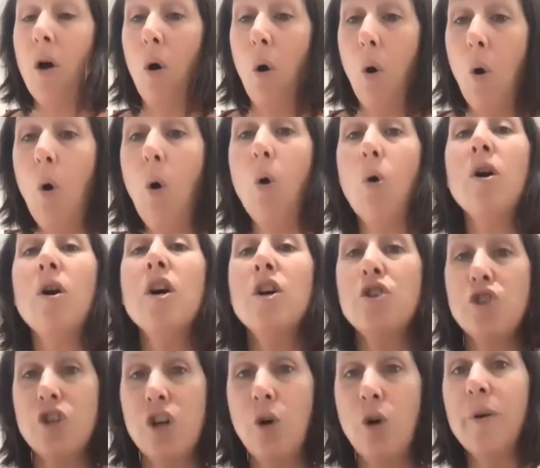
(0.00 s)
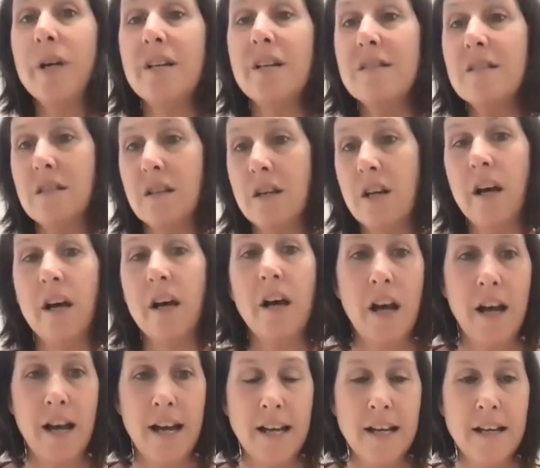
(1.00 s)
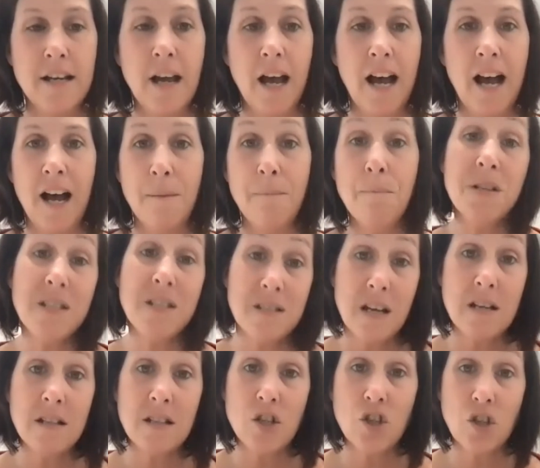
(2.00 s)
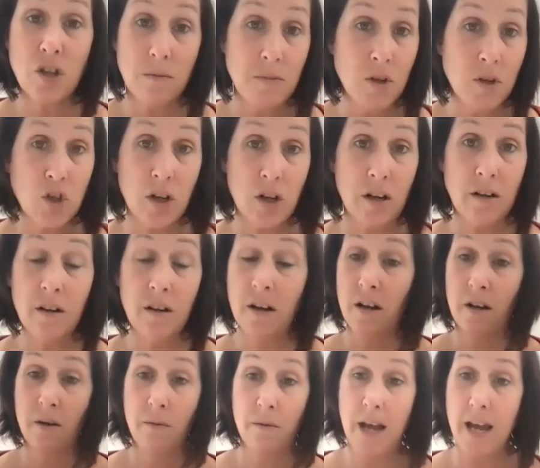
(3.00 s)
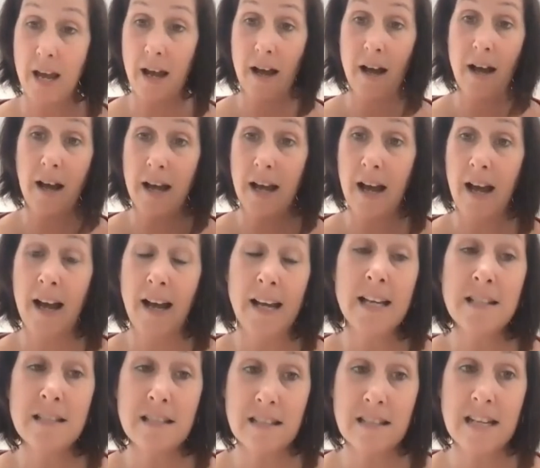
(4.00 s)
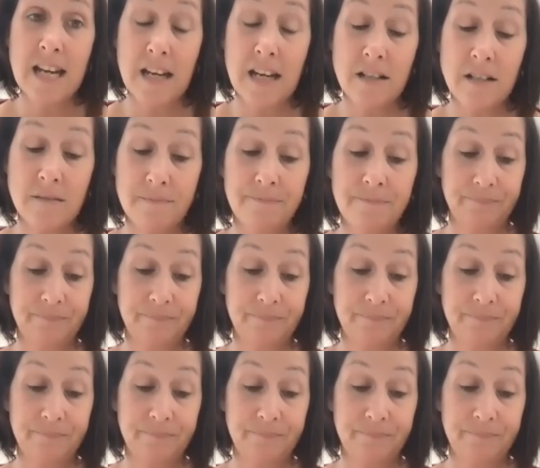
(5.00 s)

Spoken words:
or shall we consider a percentage commission instead?